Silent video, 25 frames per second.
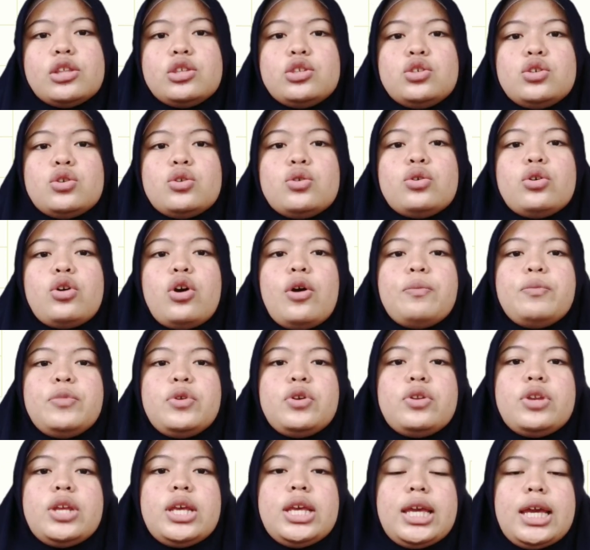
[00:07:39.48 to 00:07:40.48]
to
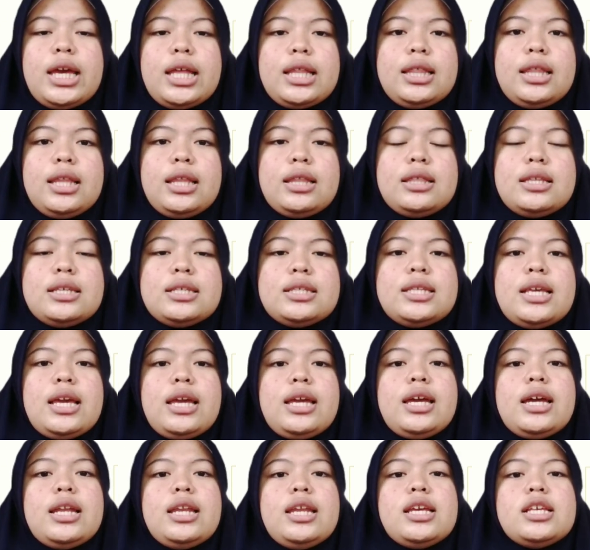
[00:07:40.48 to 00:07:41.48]
communicate. The
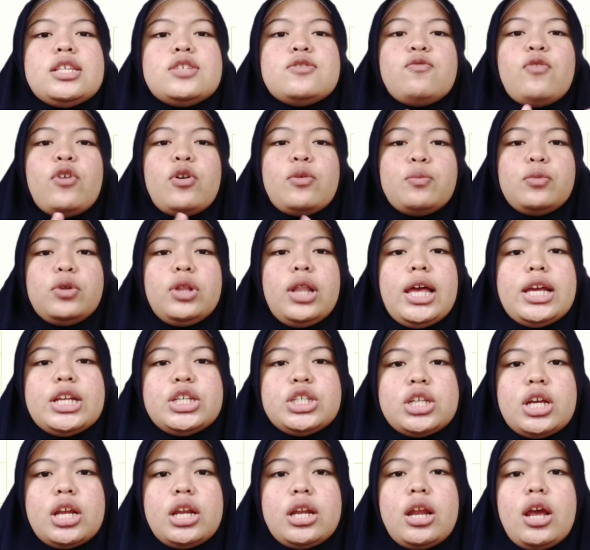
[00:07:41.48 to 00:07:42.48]
second is
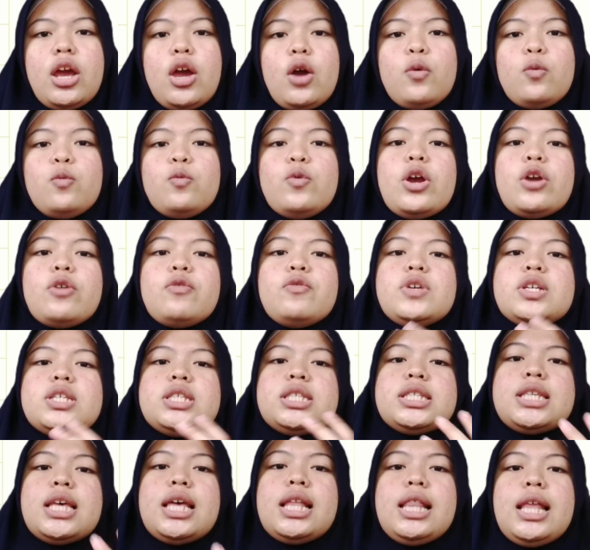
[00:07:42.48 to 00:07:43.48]
formulation, where we
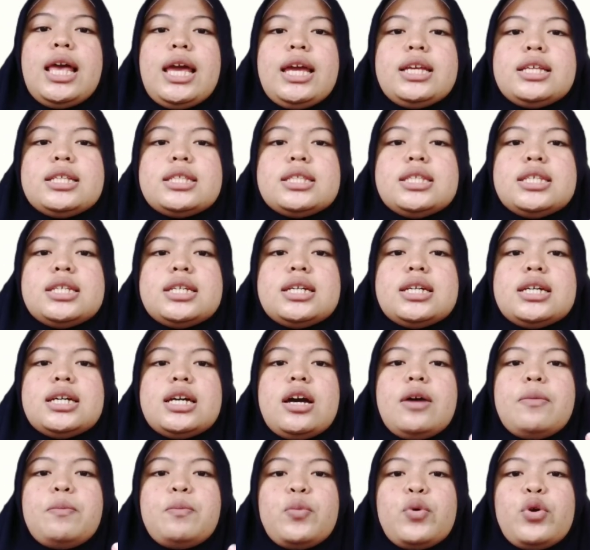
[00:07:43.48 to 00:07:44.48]
select the
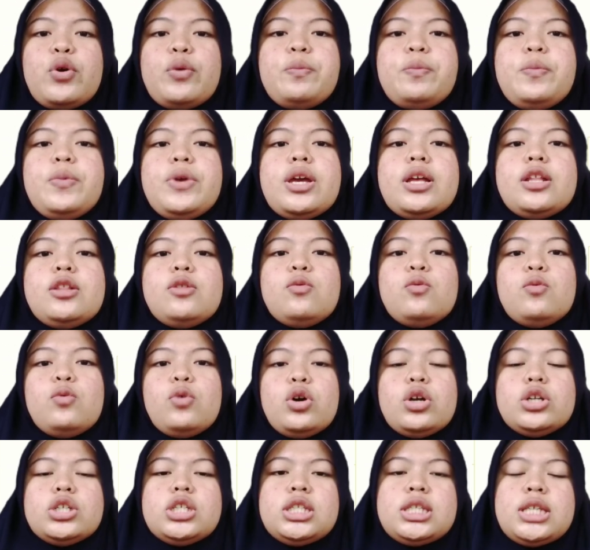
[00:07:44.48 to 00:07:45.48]
appropriate
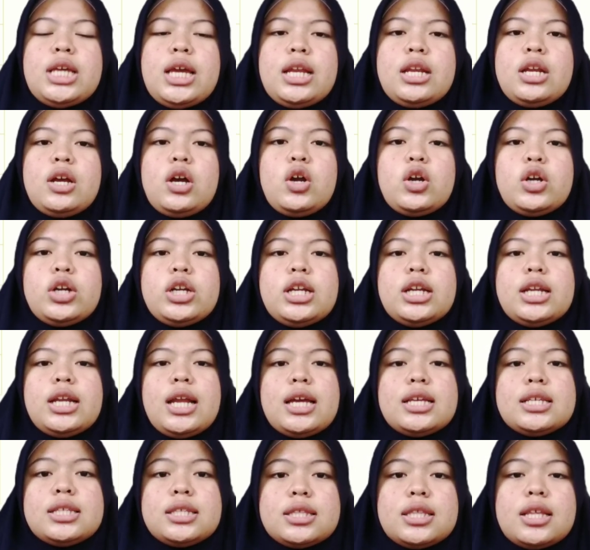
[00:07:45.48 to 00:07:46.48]
words and
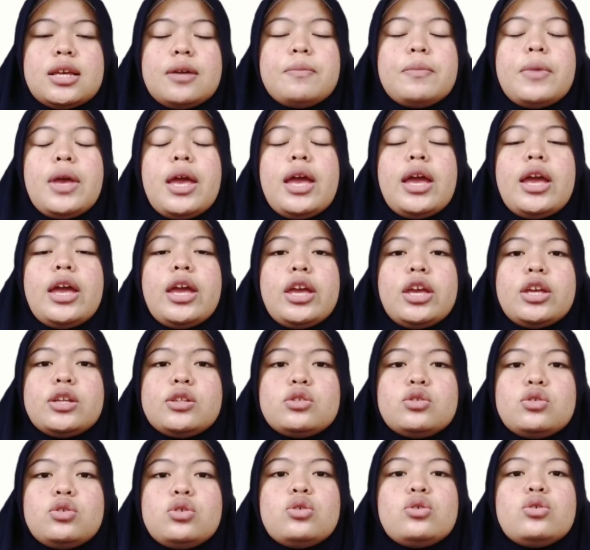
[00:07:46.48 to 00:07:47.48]
organize them
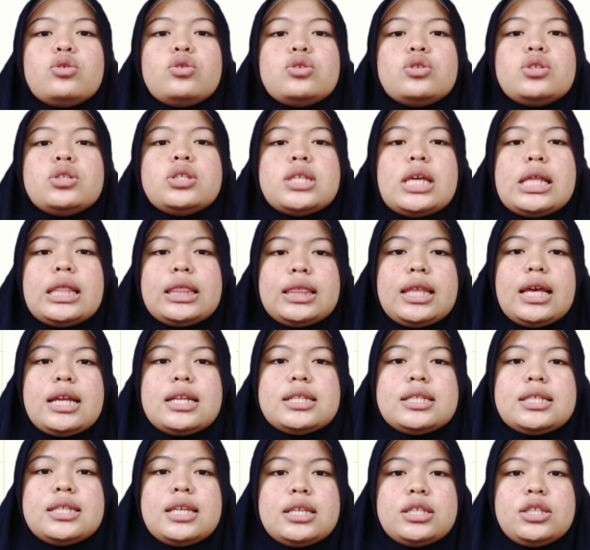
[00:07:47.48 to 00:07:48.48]
into
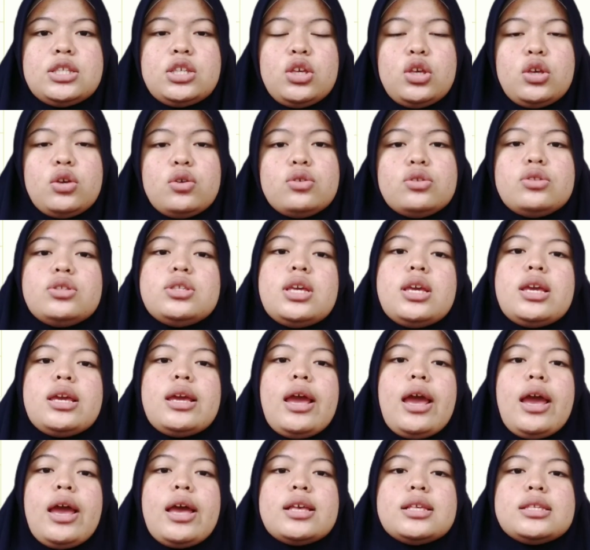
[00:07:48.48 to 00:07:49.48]
sentences
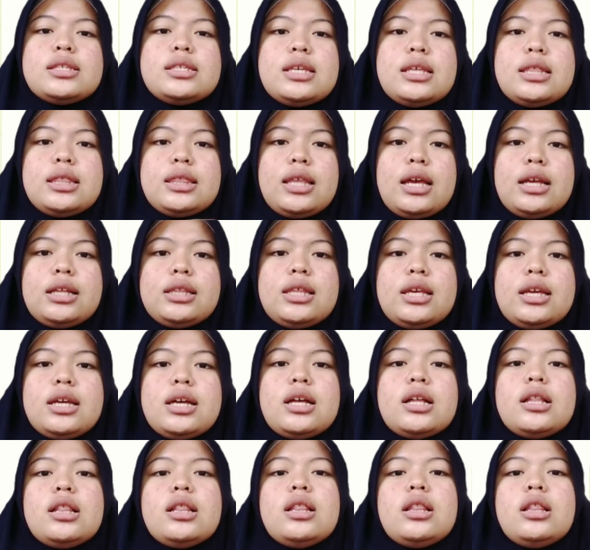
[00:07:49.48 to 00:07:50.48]
using
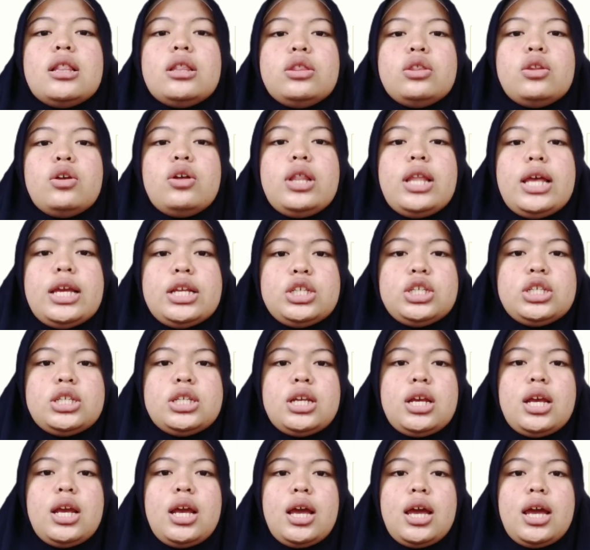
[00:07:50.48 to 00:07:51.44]
syntactical knowledge.